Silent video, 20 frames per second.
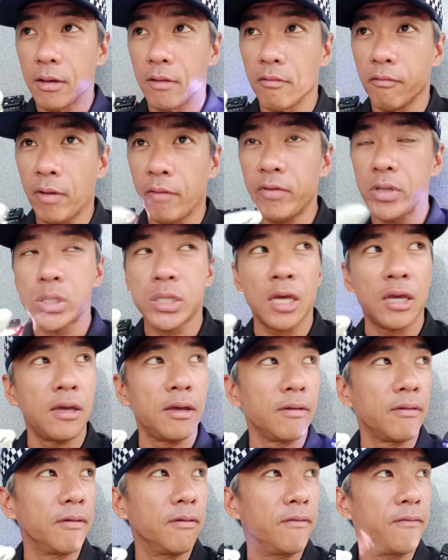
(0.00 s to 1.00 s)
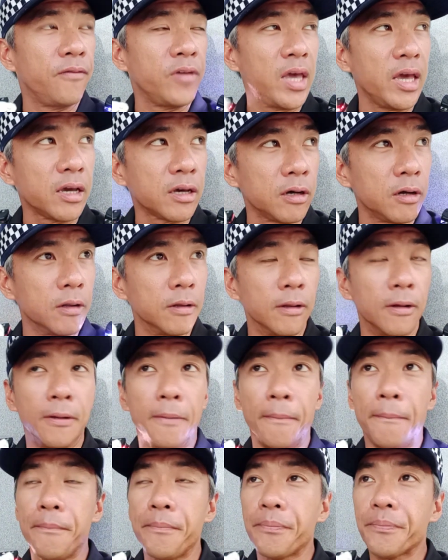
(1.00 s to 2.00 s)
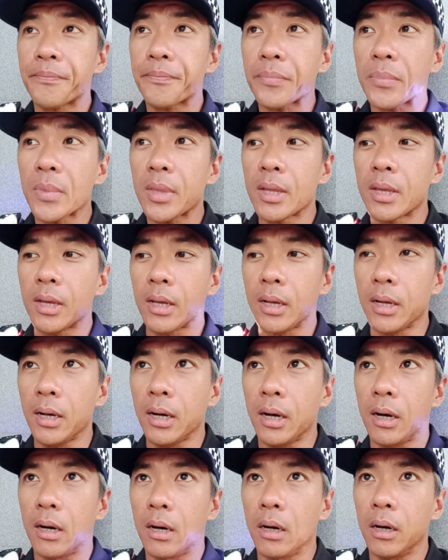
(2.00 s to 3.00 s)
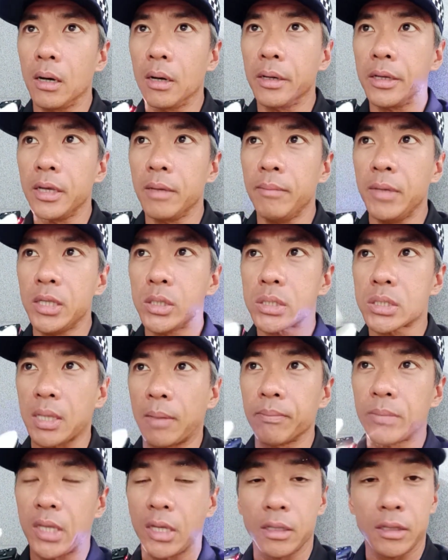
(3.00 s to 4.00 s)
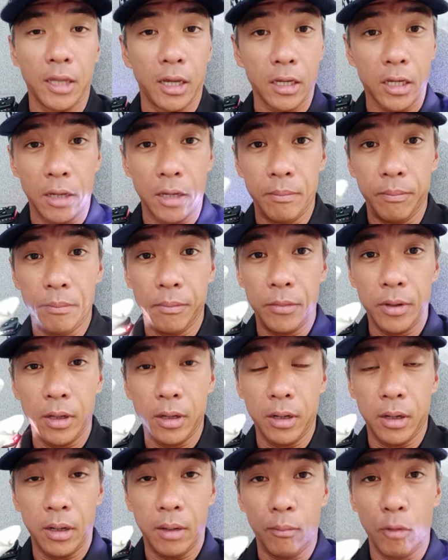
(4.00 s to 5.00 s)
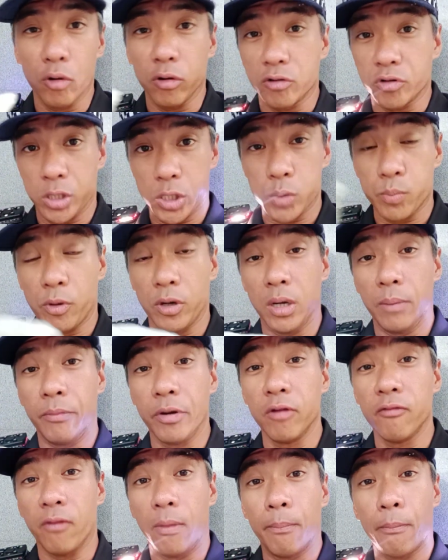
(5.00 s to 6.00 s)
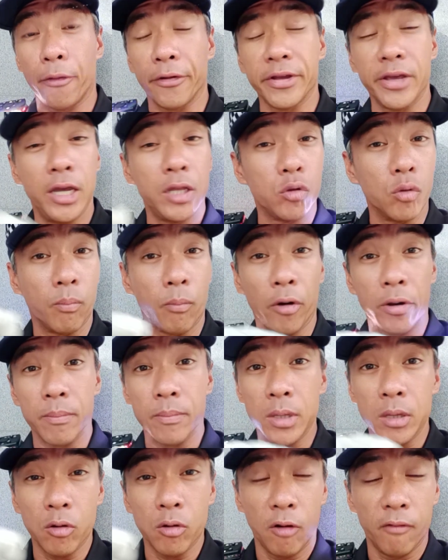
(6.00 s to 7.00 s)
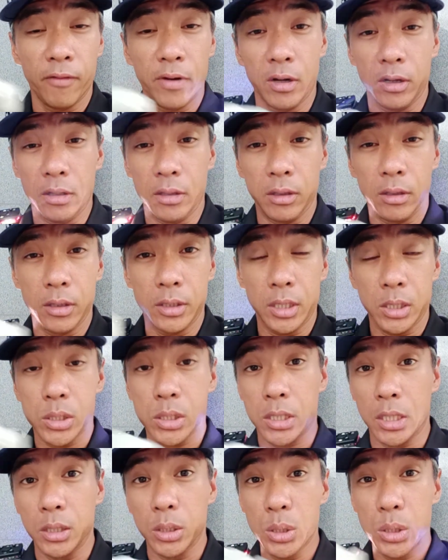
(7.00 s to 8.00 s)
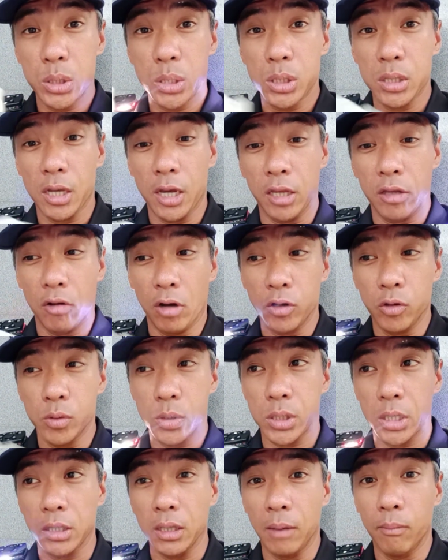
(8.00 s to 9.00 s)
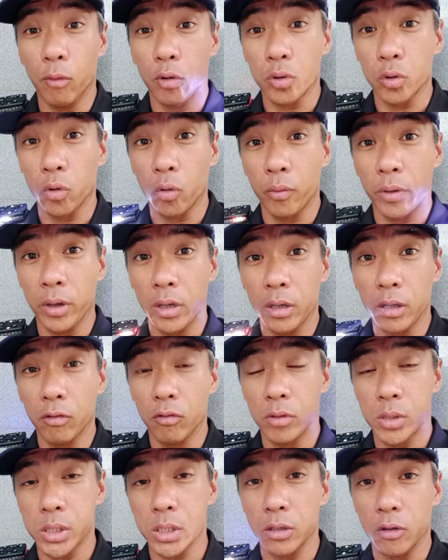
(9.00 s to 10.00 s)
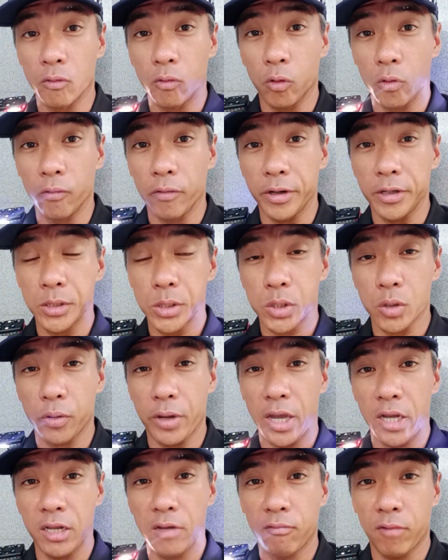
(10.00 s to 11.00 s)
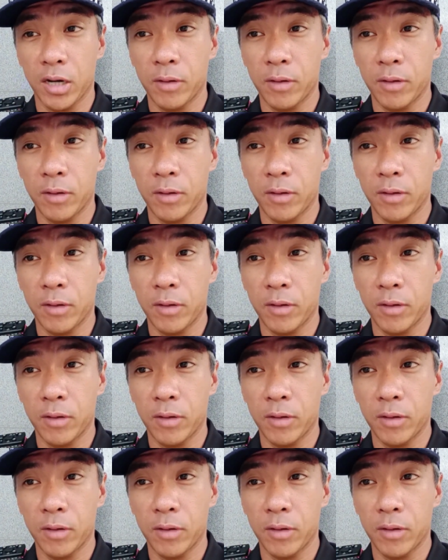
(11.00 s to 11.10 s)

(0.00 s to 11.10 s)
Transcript: When we say vehicle, it means something that can, a mode of transport that brings you from point A to point B over a distance, and you're using the motorway, you're using the road, right? So any